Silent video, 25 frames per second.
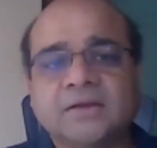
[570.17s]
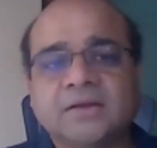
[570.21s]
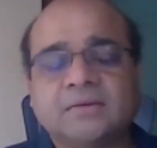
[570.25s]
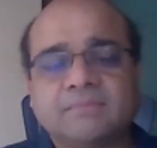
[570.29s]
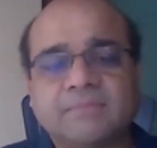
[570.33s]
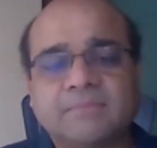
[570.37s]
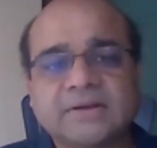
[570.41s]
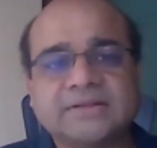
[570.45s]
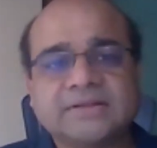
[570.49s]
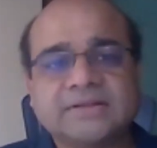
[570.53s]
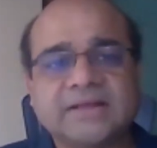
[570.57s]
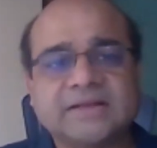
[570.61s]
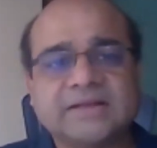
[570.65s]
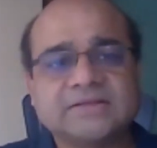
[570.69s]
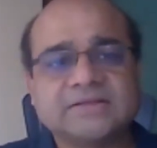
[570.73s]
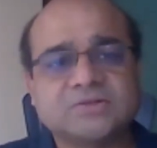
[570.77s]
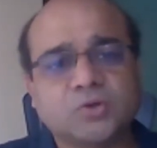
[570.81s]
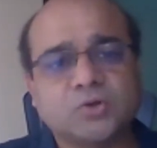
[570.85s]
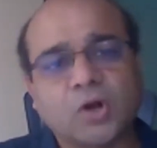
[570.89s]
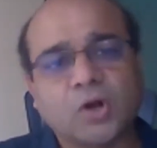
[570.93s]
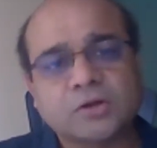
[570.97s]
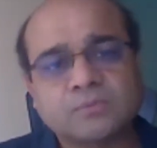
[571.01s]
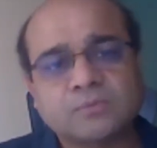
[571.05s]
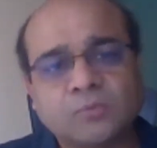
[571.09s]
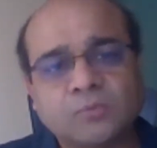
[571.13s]
But there is a
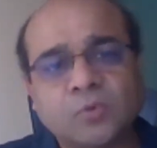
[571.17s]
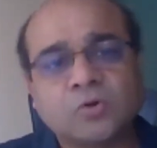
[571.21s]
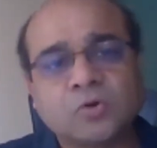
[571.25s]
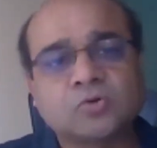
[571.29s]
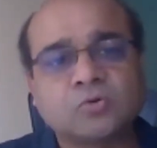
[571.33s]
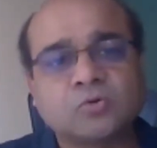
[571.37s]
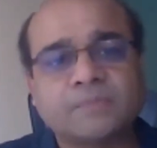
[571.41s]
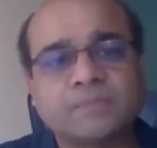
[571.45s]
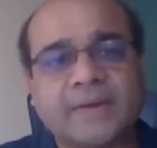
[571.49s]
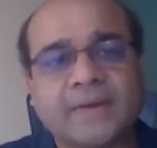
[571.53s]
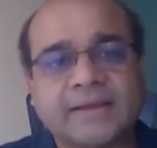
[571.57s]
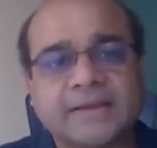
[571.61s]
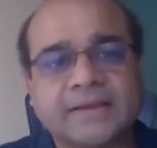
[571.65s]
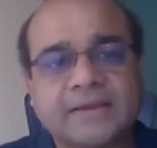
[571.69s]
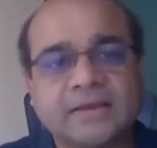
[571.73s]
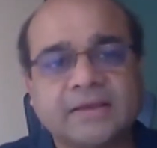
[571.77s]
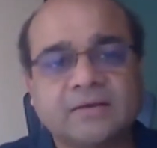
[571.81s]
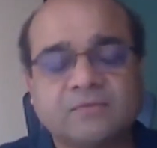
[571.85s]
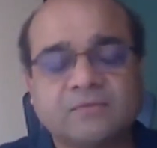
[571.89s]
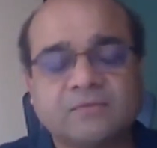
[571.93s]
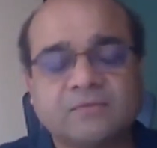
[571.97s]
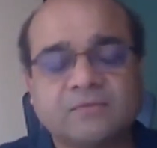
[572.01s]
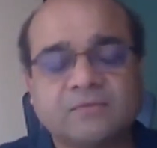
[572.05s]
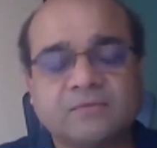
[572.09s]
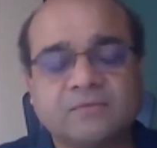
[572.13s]
lot more to
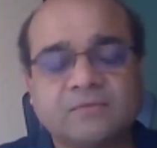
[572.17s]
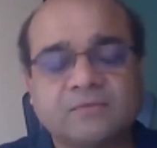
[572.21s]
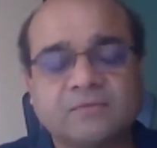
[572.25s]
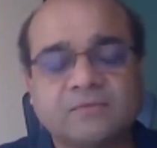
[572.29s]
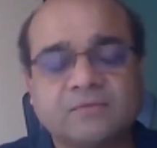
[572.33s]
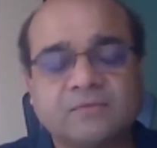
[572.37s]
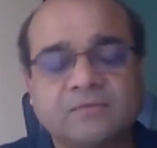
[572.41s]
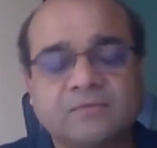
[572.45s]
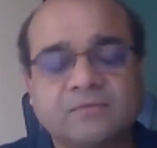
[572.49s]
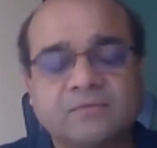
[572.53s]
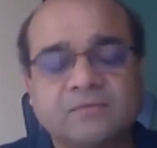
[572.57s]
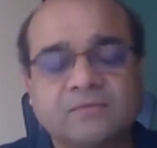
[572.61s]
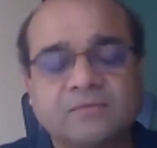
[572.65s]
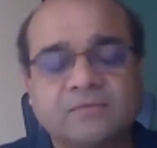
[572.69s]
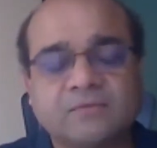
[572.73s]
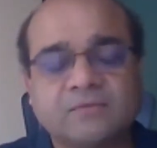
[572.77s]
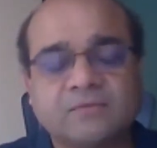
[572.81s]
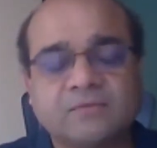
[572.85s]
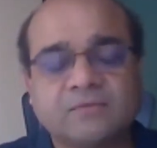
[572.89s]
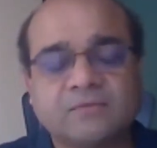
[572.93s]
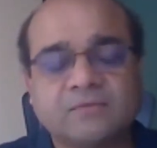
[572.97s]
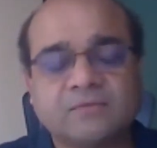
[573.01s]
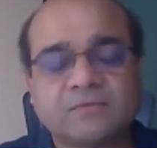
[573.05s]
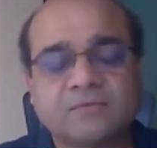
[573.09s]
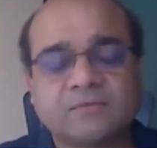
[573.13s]
banking, which is
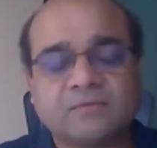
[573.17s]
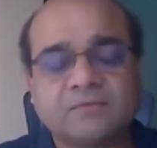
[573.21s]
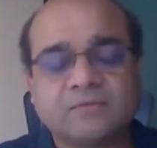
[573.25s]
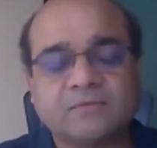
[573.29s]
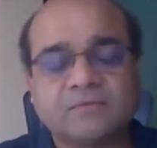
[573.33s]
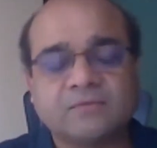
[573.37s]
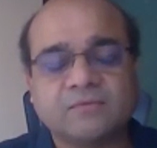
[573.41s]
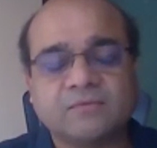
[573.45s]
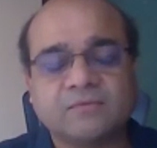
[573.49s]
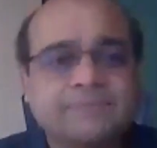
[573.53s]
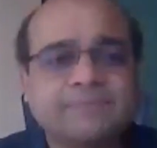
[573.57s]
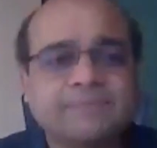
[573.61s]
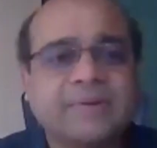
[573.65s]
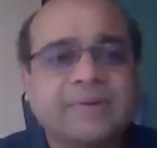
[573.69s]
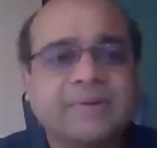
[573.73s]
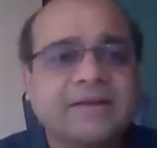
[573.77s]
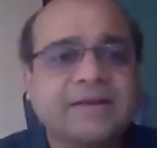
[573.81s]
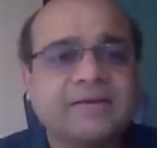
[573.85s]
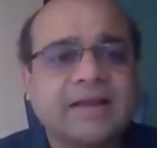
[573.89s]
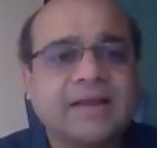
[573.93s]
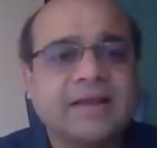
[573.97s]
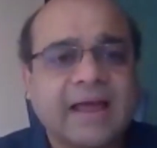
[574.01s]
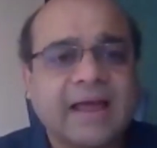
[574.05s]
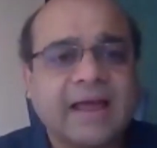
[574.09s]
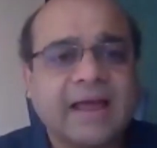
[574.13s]
a saving
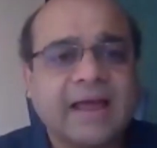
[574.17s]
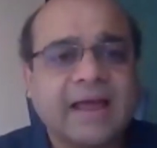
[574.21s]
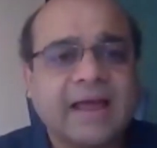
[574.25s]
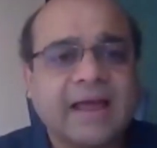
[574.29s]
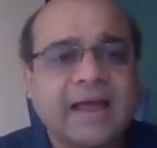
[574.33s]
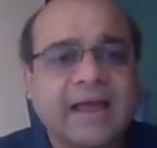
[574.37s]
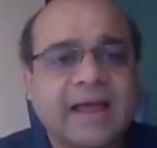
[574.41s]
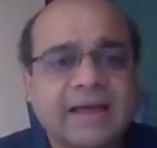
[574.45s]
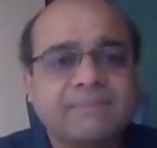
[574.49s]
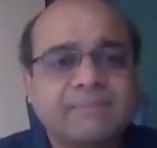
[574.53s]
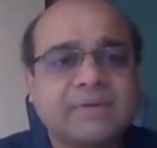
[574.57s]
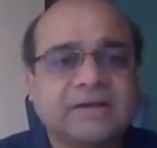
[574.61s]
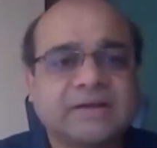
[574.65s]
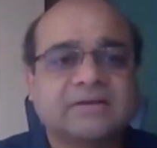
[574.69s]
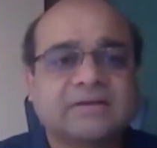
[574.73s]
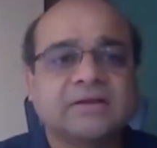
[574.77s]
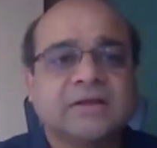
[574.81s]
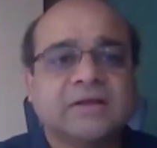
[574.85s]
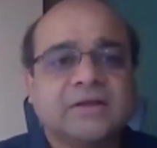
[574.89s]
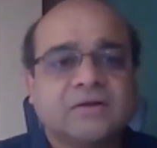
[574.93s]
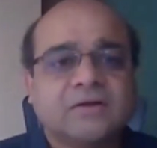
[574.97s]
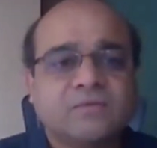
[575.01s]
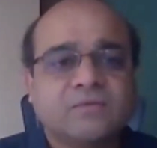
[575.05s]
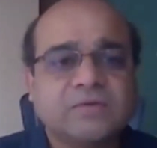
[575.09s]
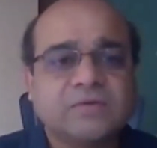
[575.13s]
discipline habit
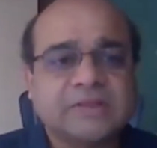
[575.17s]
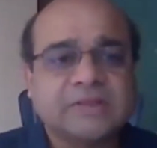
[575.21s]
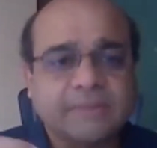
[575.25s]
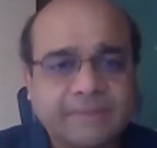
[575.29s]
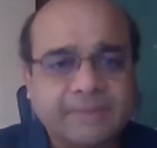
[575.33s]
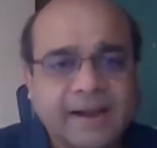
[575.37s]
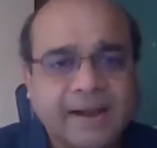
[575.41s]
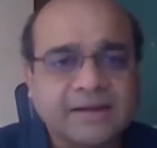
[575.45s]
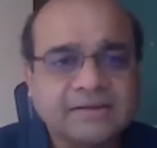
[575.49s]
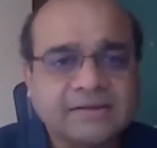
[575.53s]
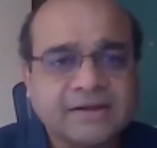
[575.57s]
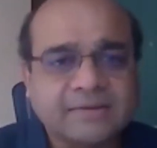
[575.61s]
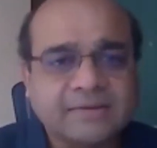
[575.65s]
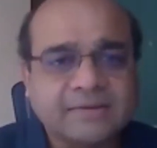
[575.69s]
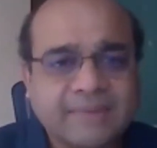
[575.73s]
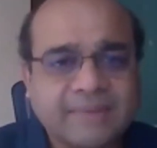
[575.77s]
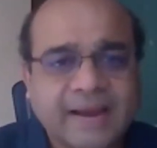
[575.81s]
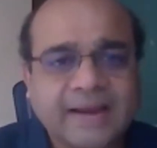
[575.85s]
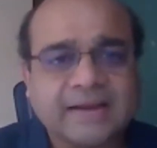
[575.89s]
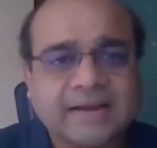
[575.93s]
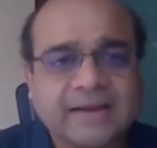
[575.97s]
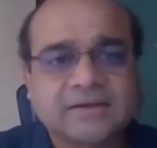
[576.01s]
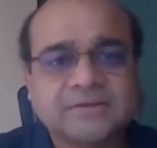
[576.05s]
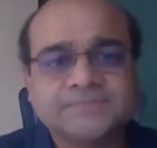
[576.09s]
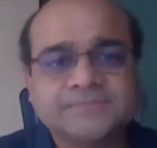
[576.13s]
with a partner
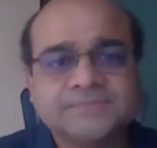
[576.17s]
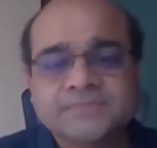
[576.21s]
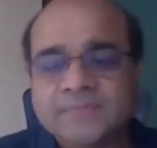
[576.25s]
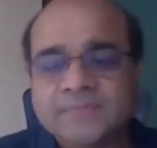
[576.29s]
bank.